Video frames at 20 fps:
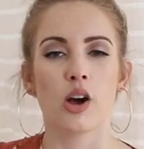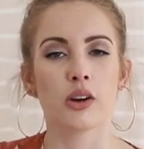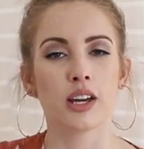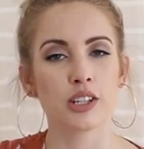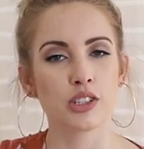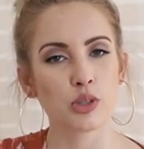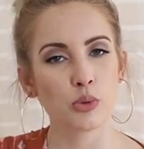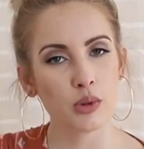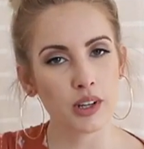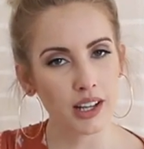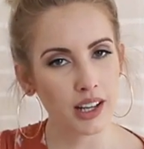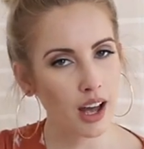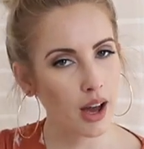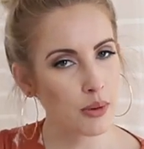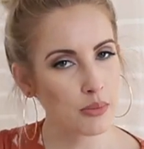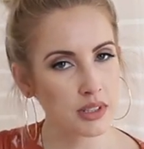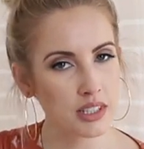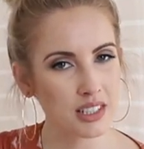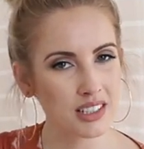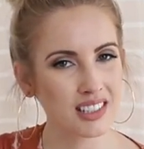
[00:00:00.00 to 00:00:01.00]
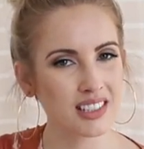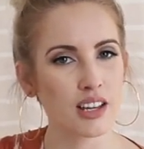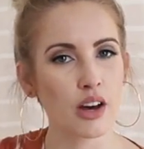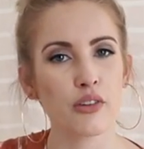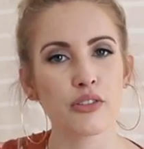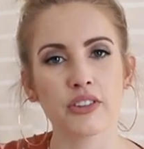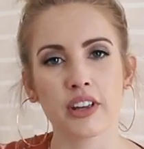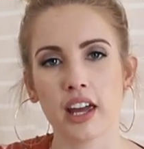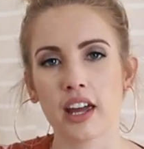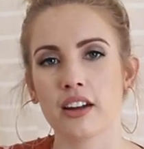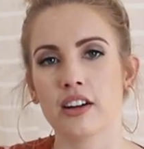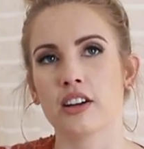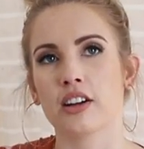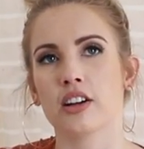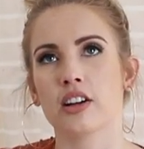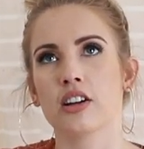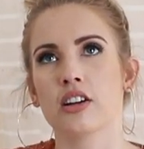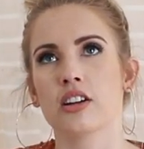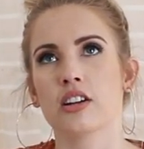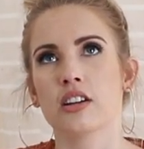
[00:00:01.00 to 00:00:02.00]
Okay, so when it comes to
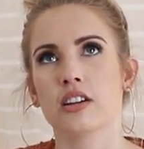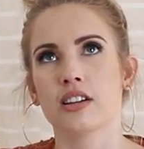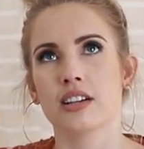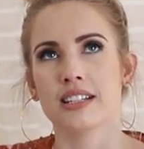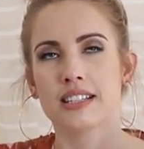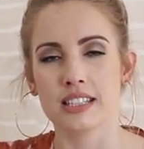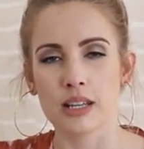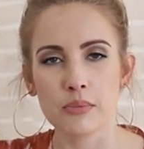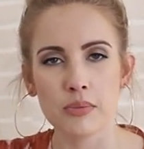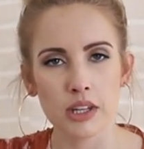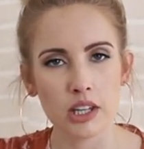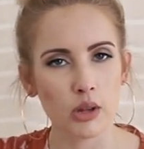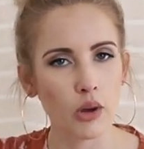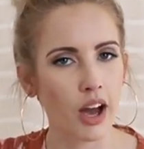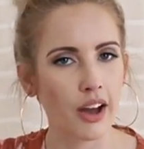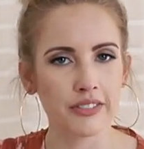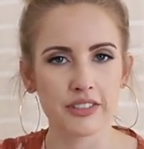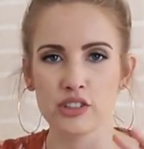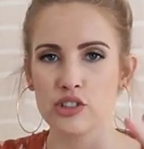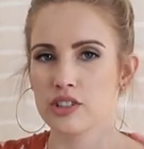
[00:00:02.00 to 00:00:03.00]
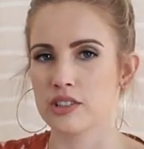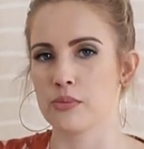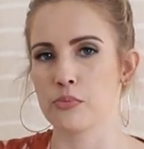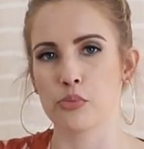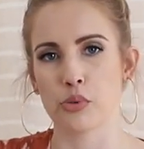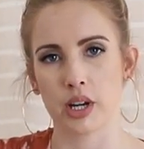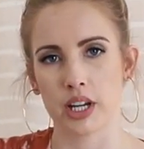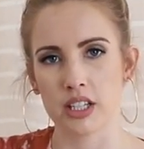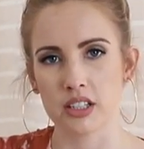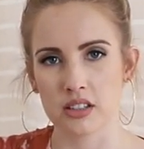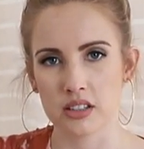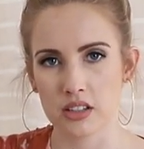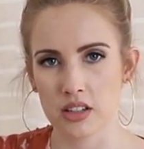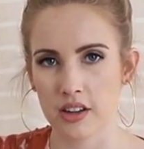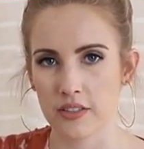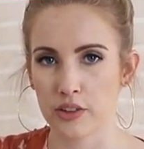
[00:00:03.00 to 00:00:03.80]
self-care, it's something you have to just embrace.